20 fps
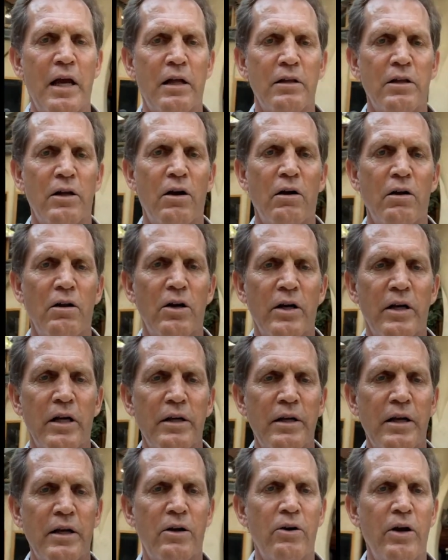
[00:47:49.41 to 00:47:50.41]
cluttered look.
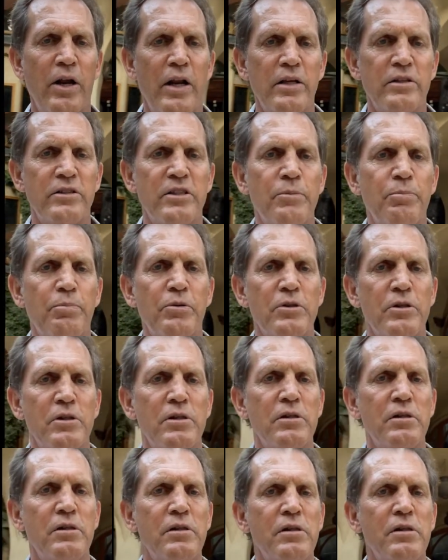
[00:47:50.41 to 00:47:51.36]
It created a simple,